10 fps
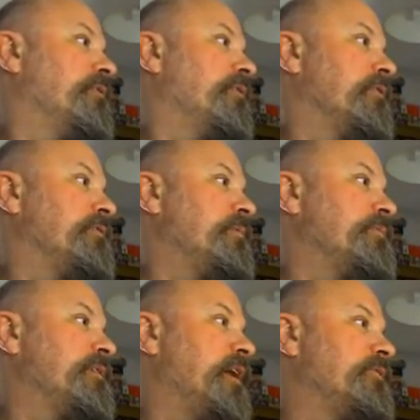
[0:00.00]
As they were
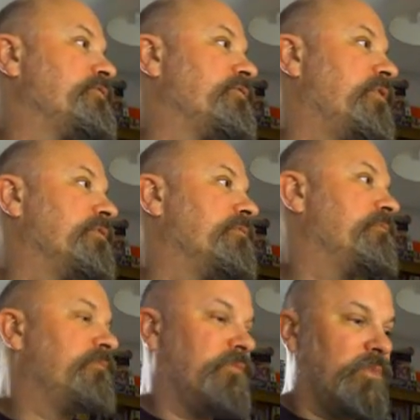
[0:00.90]
saying, Tron.
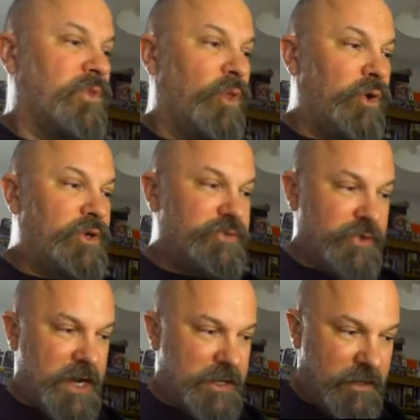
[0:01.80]
The
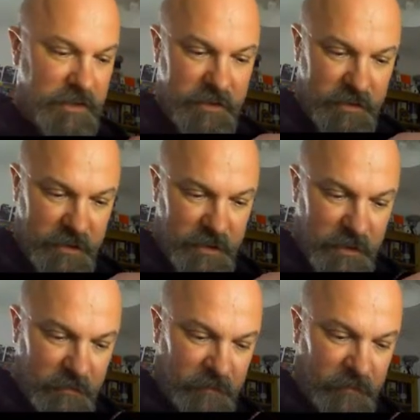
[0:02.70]
grid.
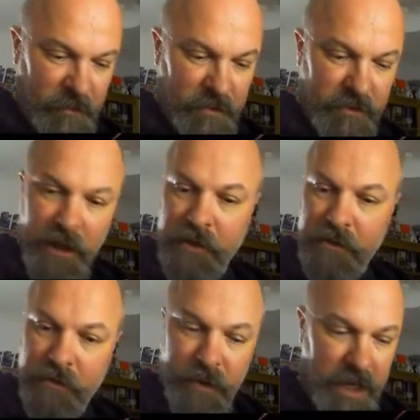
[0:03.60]
So
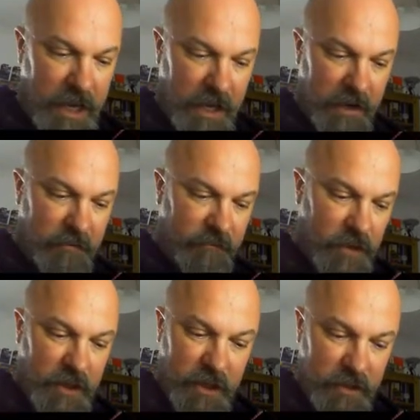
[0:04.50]
we have,
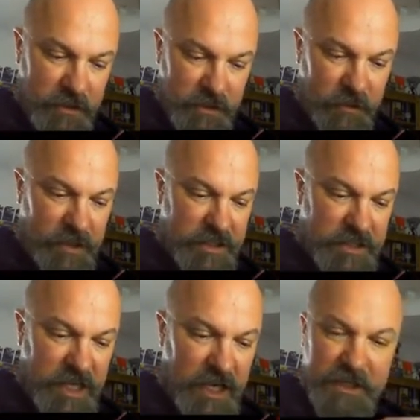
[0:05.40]
so we need
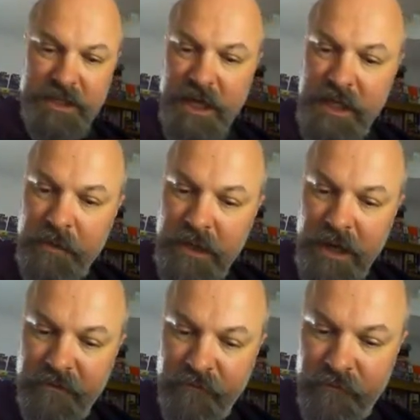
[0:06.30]
six and then we need
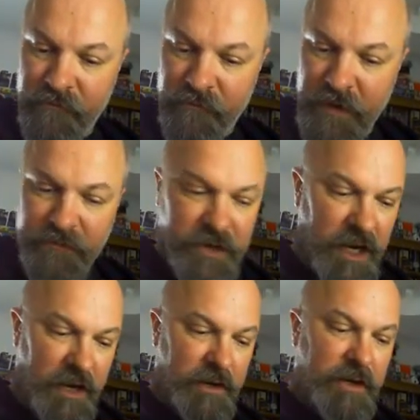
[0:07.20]

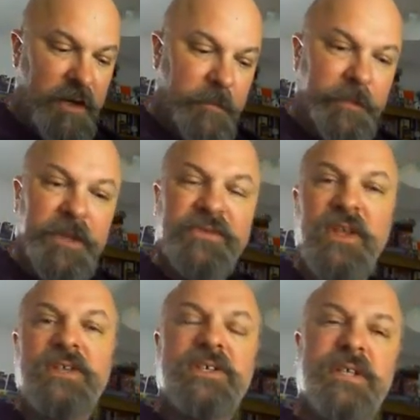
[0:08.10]
15. So
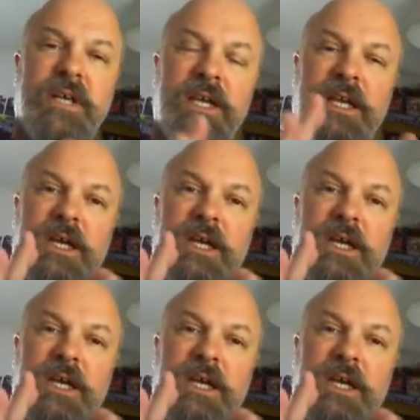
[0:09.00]
this is a kind of like a